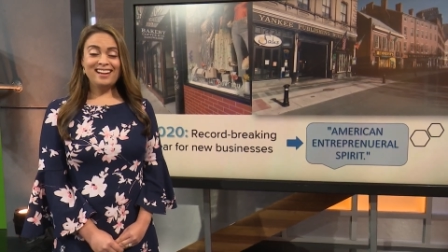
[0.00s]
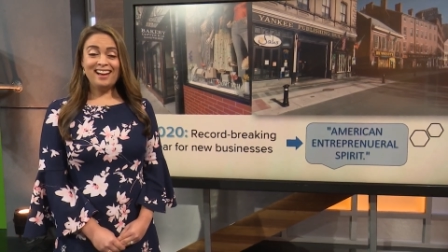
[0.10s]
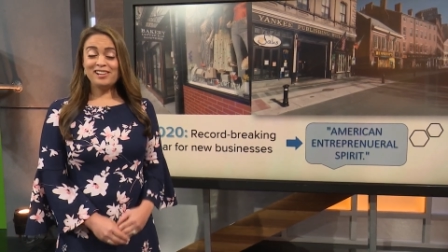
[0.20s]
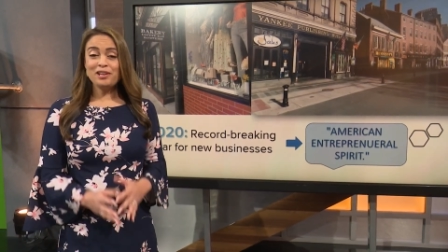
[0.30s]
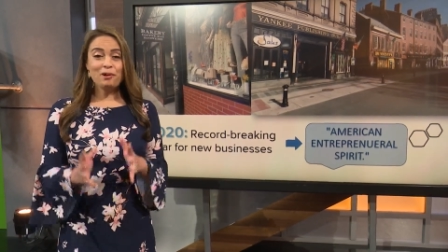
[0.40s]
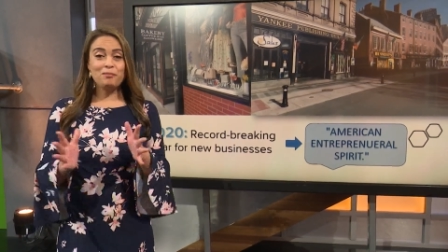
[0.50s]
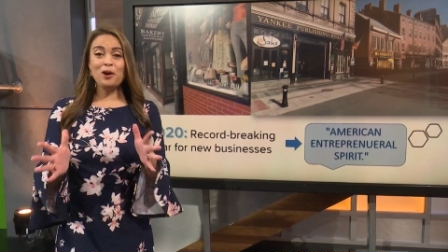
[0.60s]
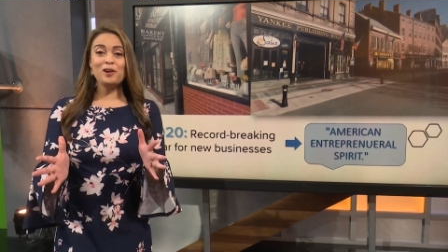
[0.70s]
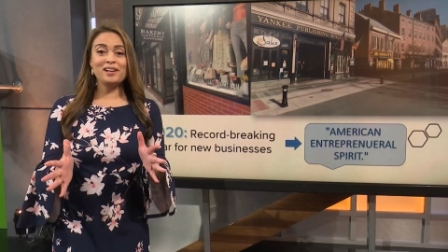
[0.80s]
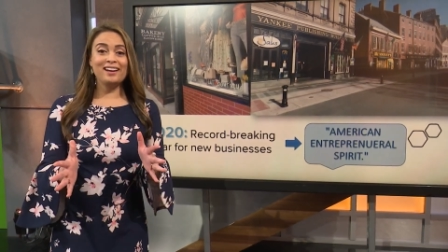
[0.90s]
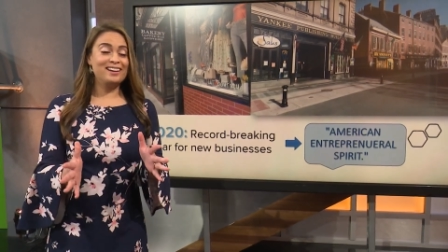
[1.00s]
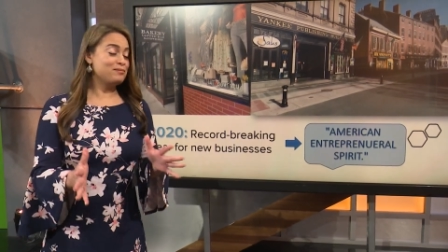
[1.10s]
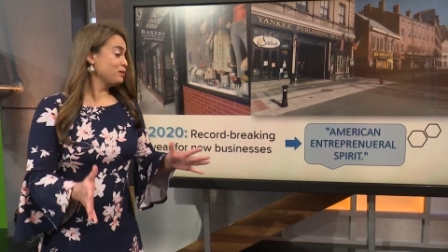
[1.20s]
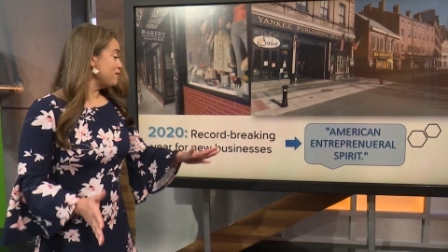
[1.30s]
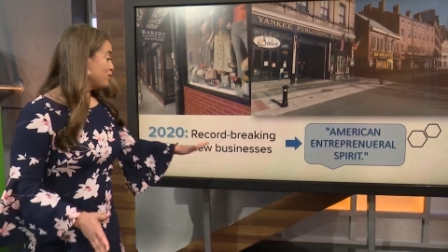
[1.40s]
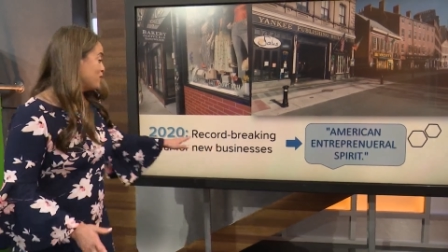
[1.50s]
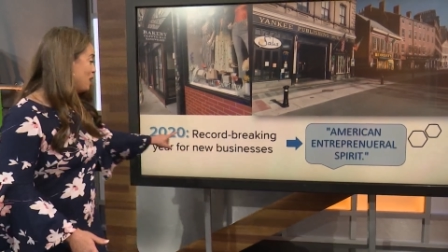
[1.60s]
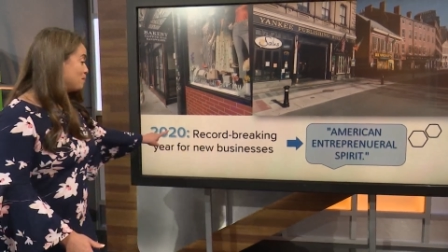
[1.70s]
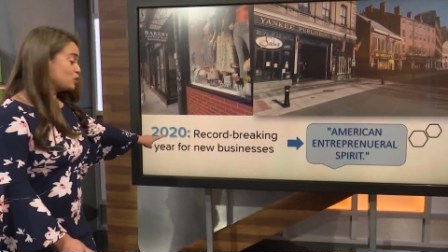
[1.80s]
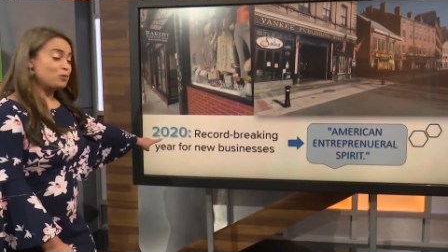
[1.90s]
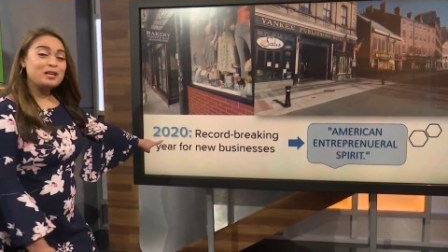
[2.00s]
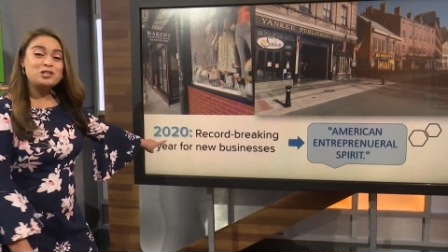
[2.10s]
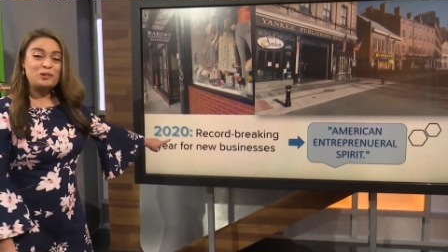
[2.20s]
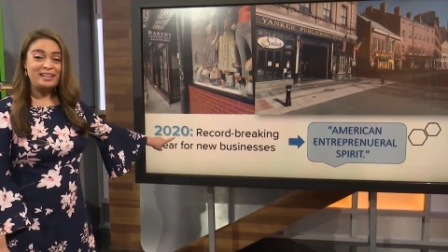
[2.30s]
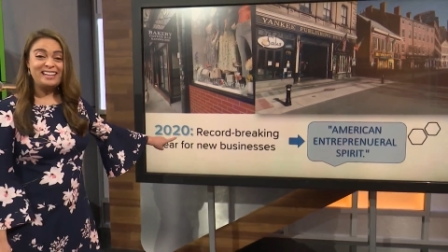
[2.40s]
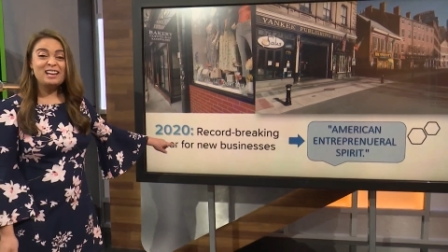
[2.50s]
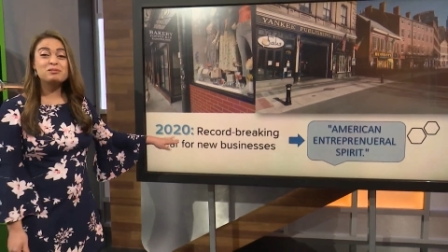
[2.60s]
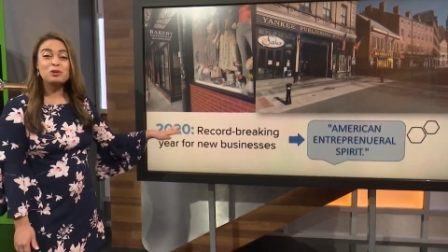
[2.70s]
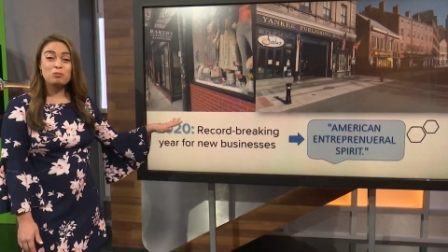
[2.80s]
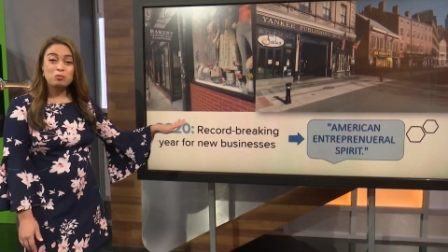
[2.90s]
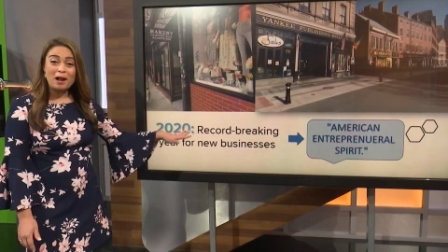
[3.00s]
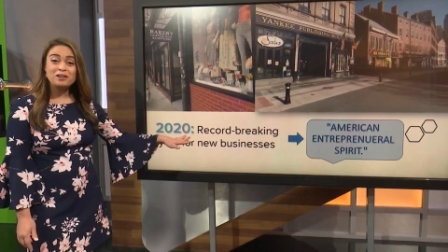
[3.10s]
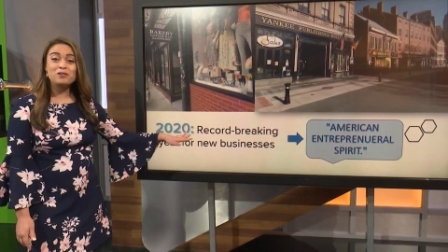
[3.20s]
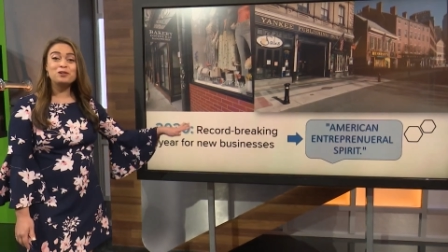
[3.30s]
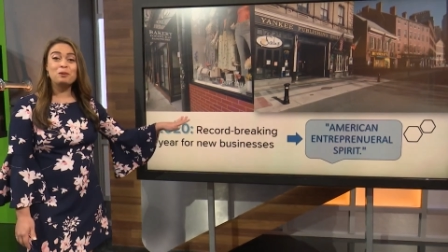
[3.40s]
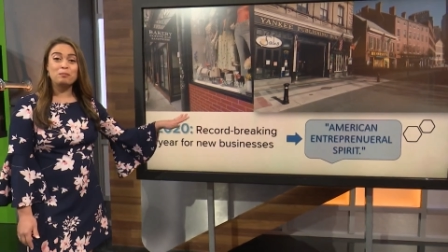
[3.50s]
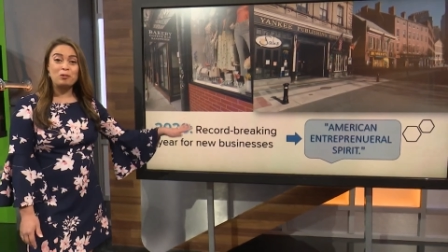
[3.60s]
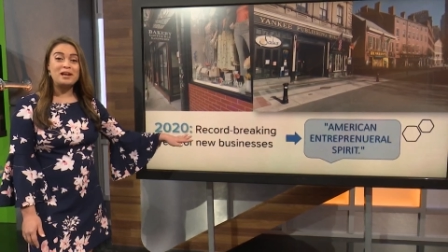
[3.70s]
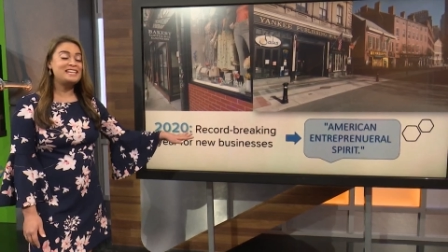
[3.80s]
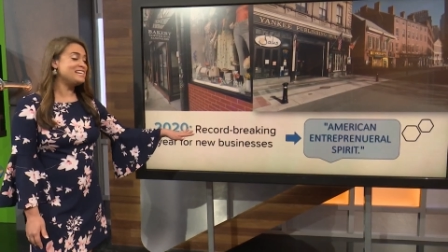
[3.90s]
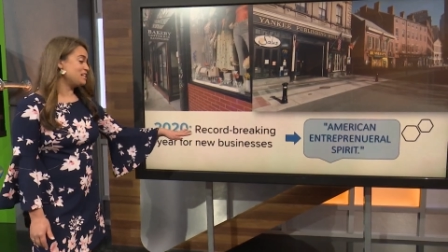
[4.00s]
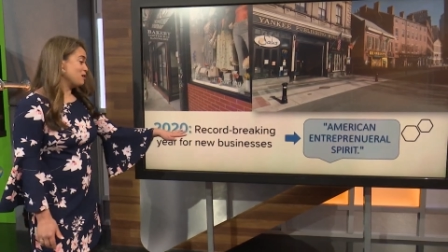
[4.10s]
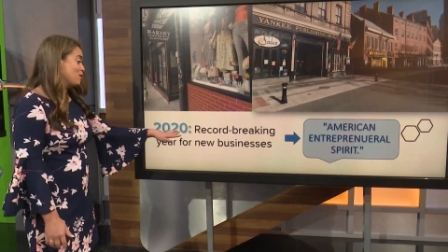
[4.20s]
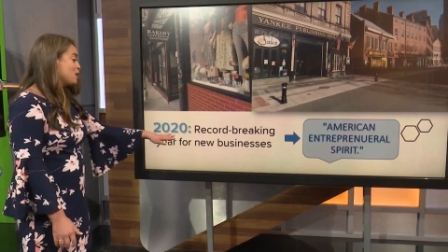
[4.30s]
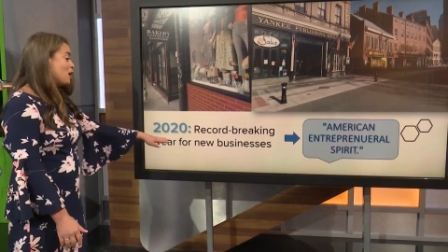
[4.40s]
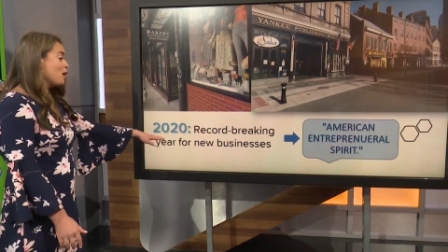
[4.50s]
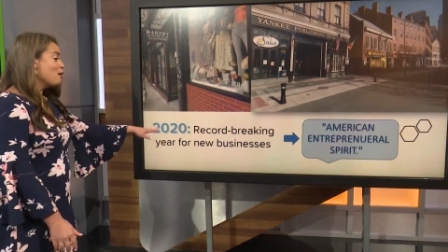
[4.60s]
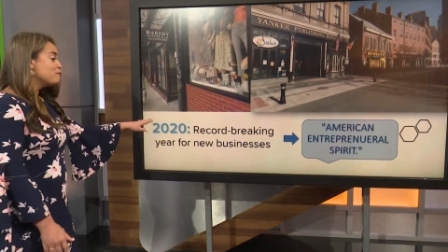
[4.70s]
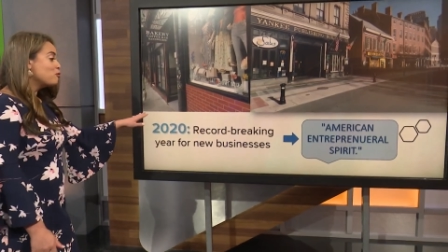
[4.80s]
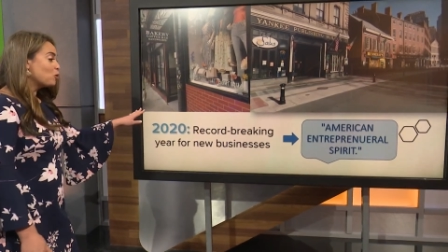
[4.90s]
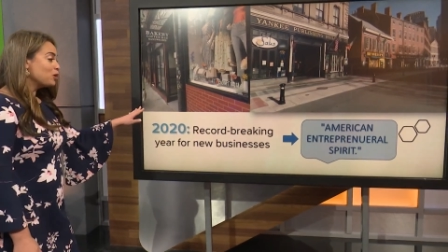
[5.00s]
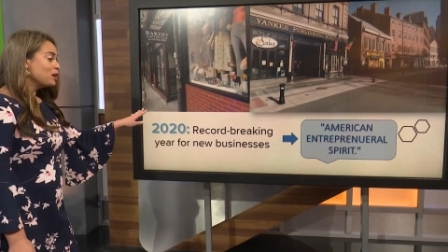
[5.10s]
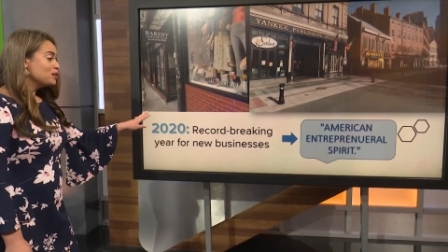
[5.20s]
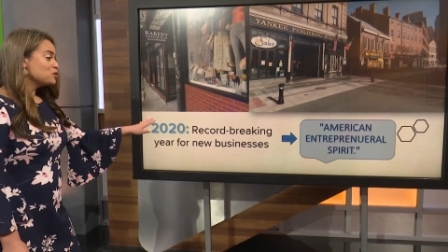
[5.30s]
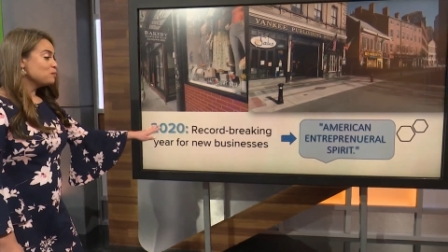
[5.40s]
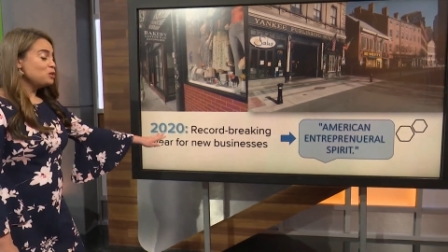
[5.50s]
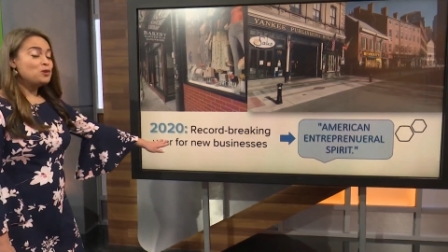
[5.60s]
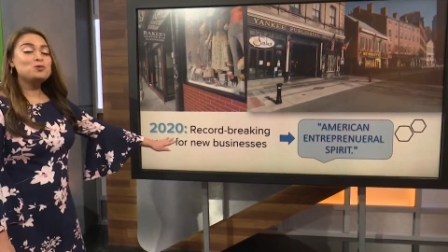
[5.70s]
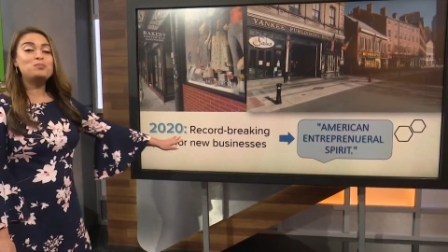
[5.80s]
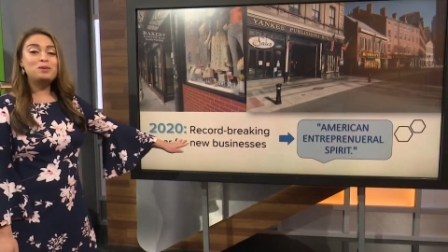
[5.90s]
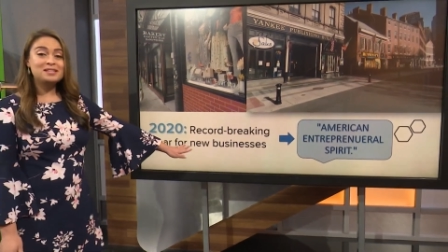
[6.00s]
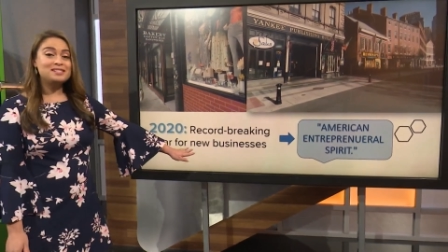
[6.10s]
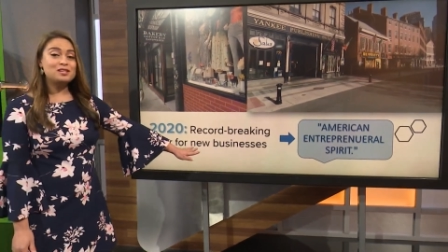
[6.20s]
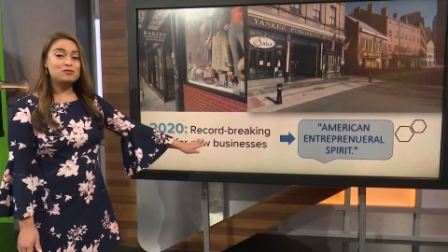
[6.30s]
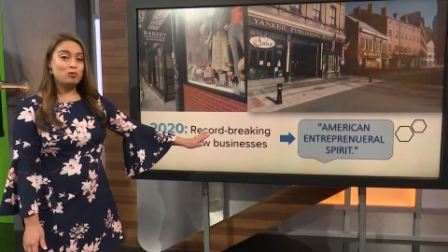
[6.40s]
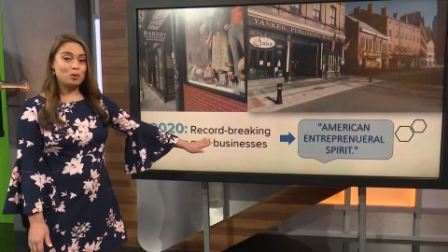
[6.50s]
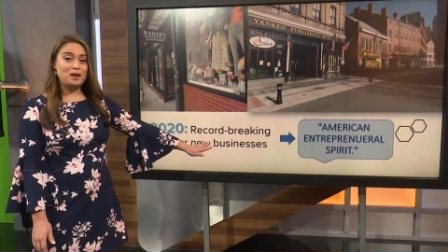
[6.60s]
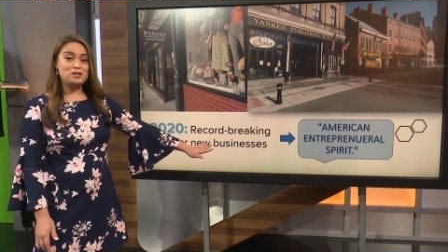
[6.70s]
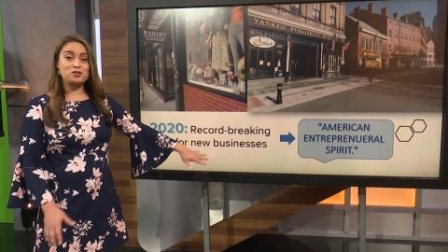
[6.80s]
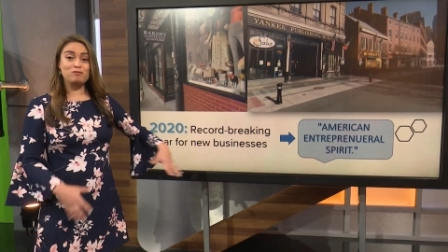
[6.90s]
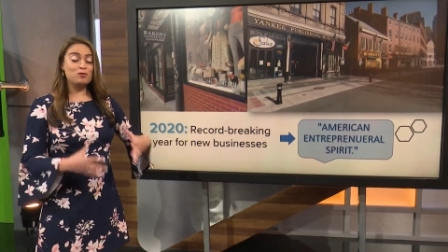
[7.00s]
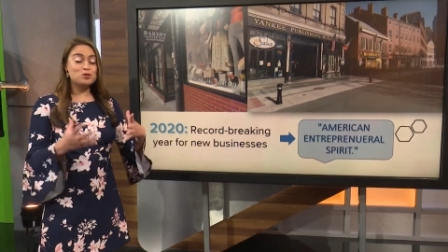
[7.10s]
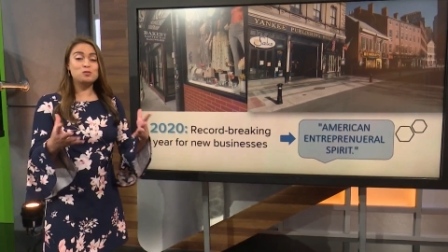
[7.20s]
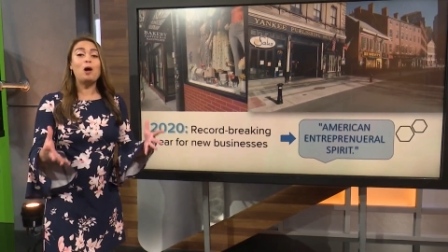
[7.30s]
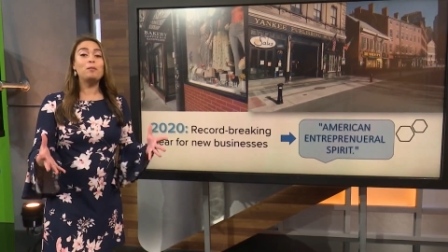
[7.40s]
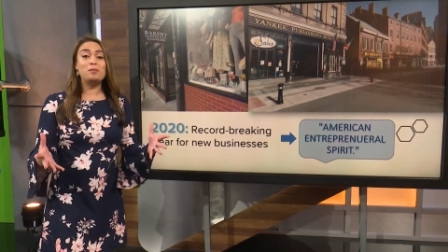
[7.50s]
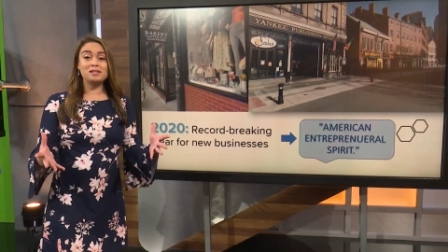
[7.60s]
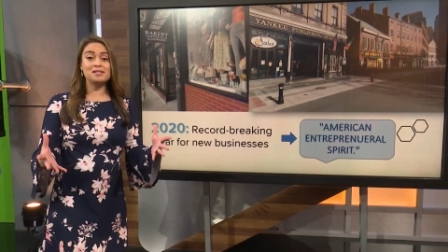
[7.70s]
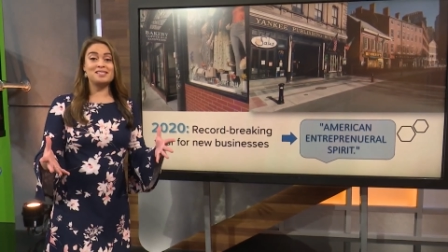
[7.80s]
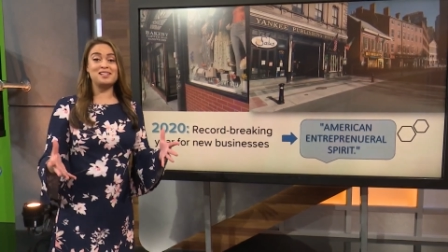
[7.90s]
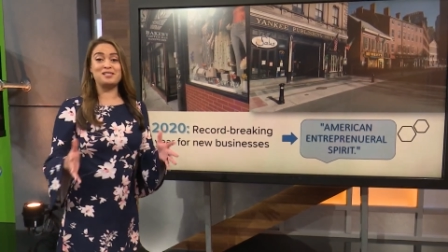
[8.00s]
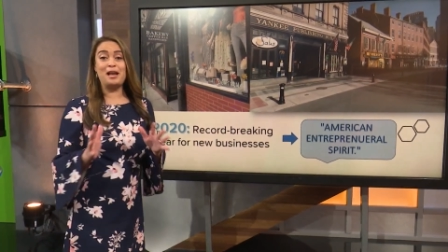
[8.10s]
Yeah, Cleo Mark, uh, believe it or not, but 2020, it was a record-breaking year for new business formation, for small businesses.